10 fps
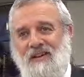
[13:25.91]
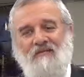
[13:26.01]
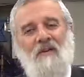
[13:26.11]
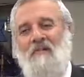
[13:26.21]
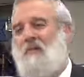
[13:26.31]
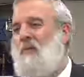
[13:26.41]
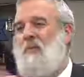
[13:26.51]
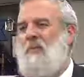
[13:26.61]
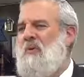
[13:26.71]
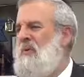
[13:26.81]
If everything
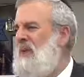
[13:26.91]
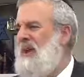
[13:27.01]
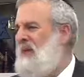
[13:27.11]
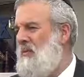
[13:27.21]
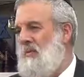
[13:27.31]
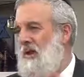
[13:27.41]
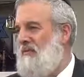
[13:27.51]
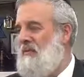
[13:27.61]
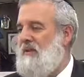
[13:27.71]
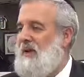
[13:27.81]
would be okay, he wouldn't
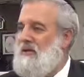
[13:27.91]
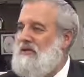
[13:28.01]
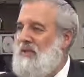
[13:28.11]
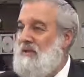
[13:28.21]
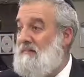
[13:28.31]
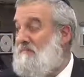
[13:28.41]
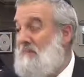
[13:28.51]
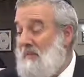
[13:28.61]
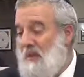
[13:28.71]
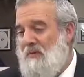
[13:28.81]
have to tell us that.
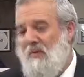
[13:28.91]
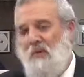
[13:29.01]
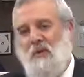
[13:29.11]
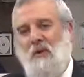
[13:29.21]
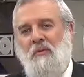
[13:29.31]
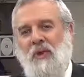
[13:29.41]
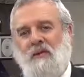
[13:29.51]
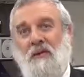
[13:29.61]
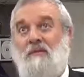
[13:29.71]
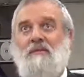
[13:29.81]
I mean, we would know
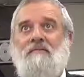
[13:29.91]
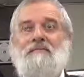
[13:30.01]
that then.